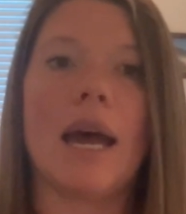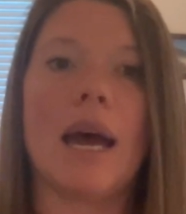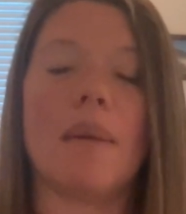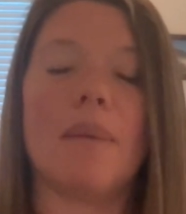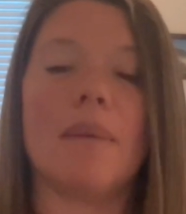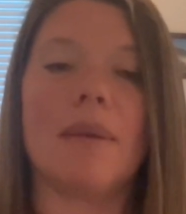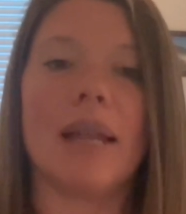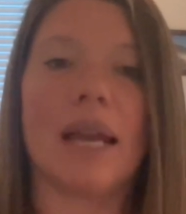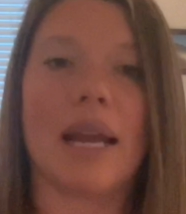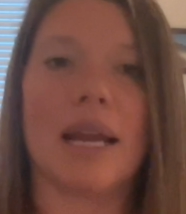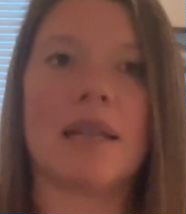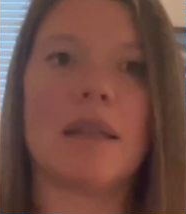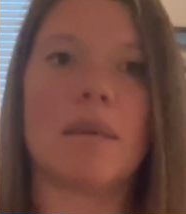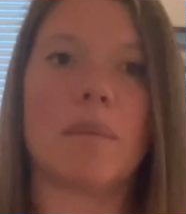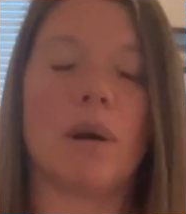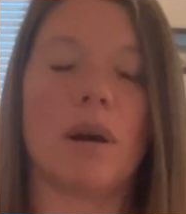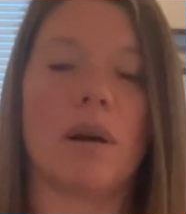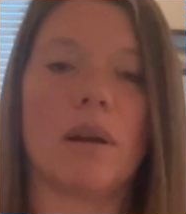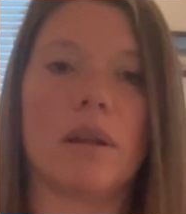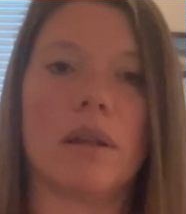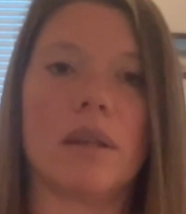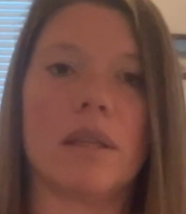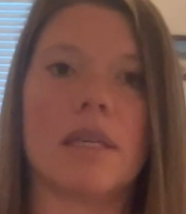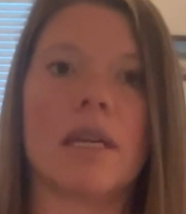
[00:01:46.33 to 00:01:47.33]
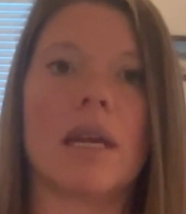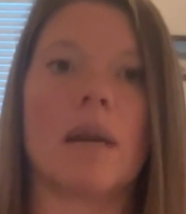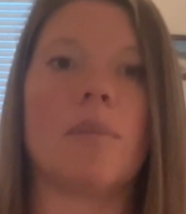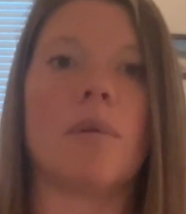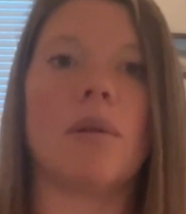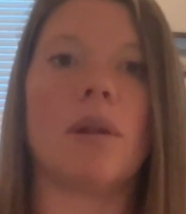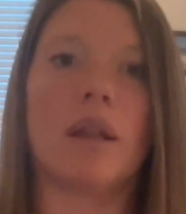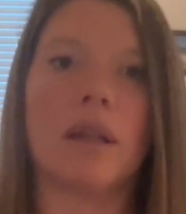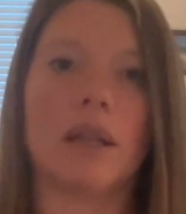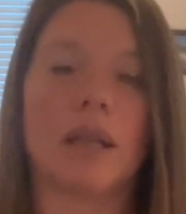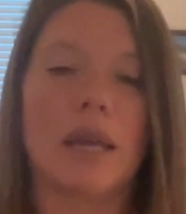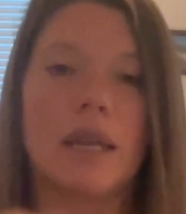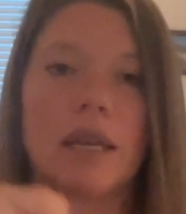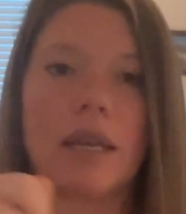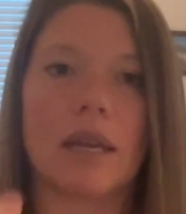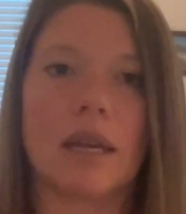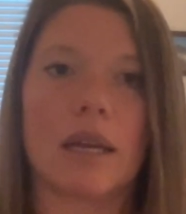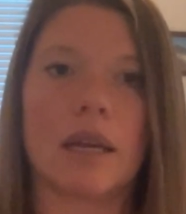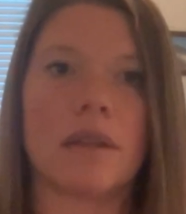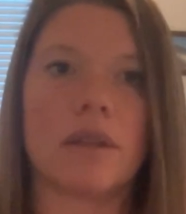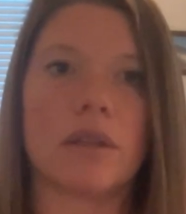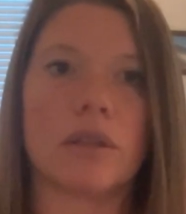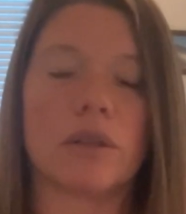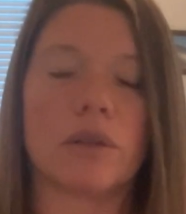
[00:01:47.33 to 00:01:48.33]
laying them on the table and
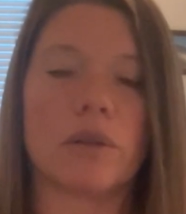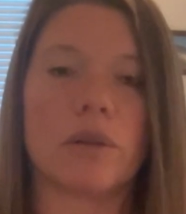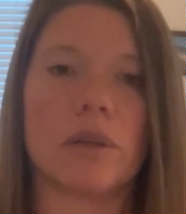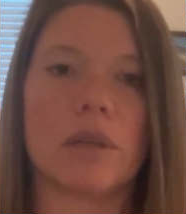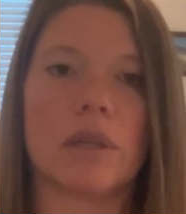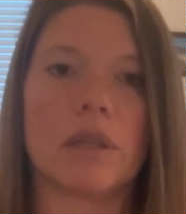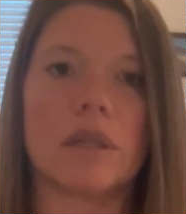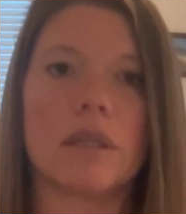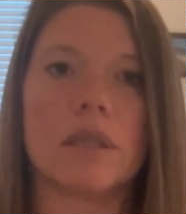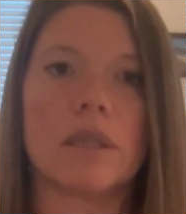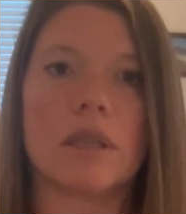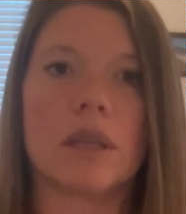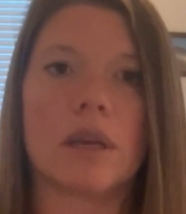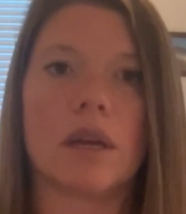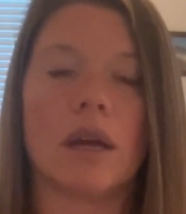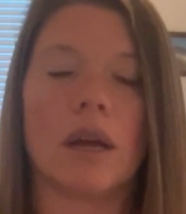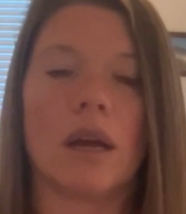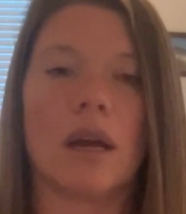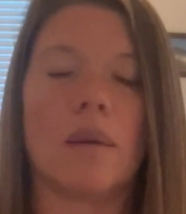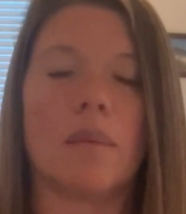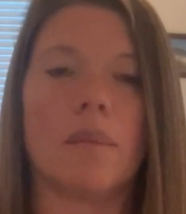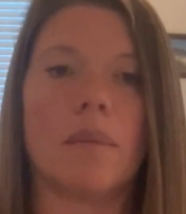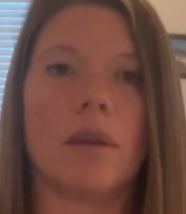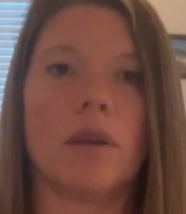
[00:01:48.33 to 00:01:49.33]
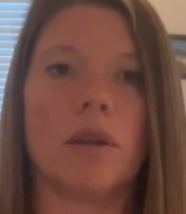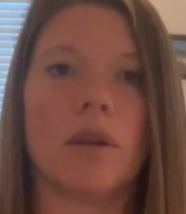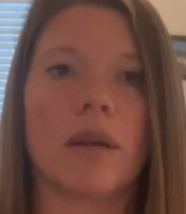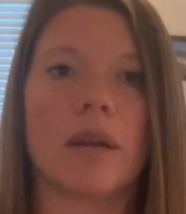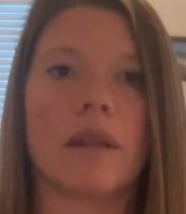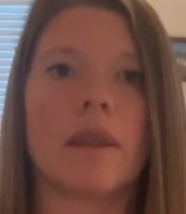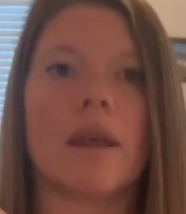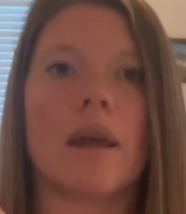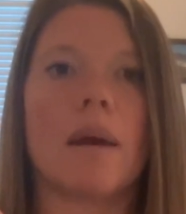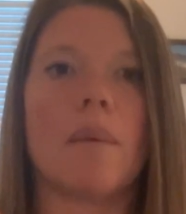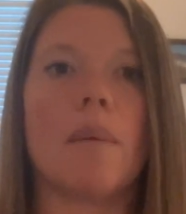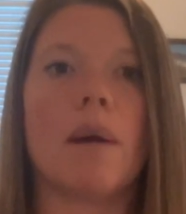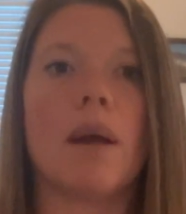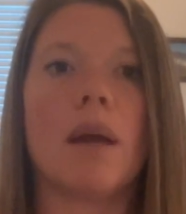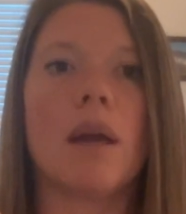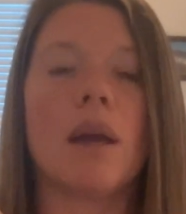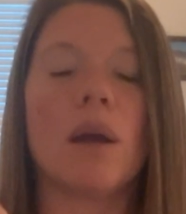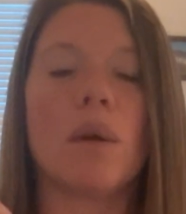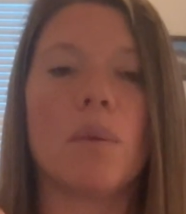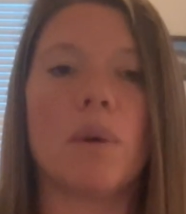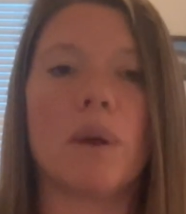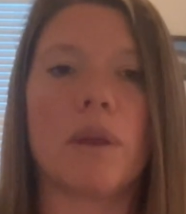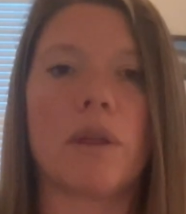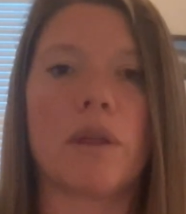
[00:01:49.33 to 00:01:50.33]
letting the students look at them
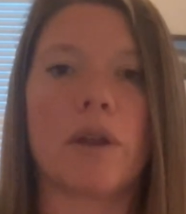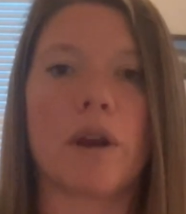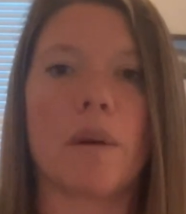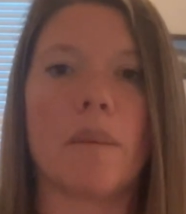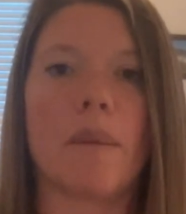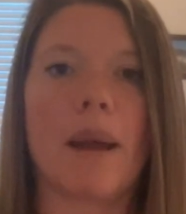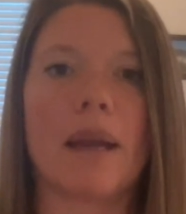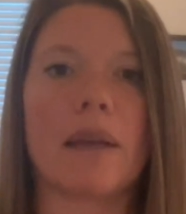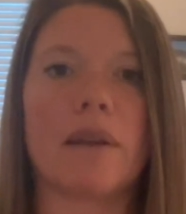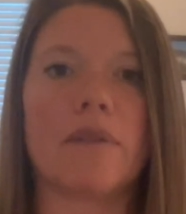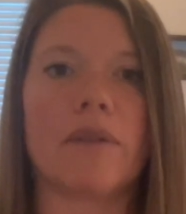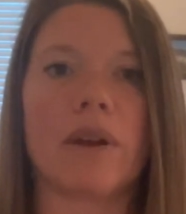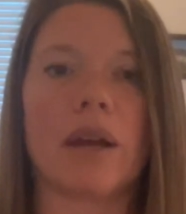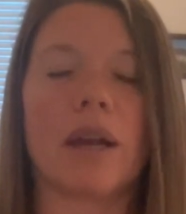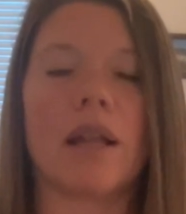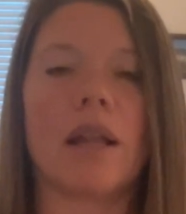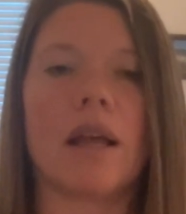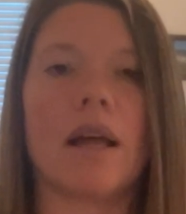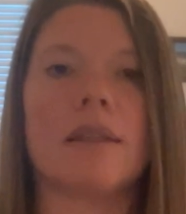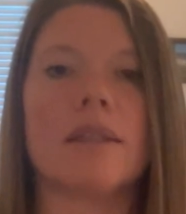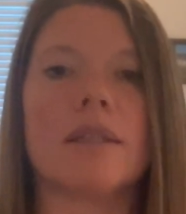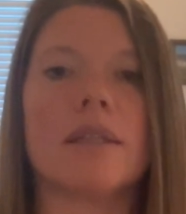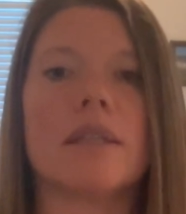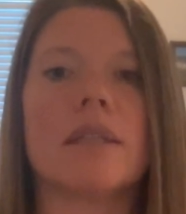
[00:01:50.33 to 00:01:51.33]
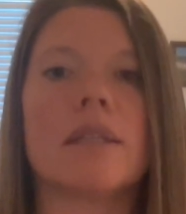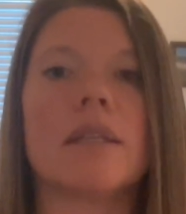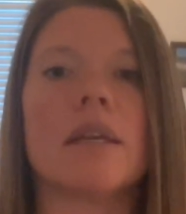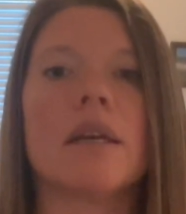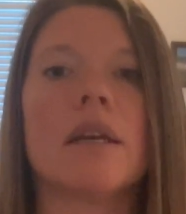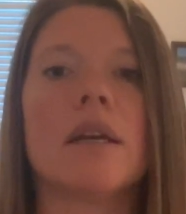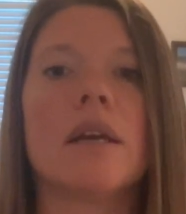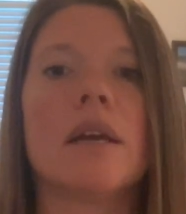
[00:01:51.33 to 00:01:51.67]
with their magnifying glasses.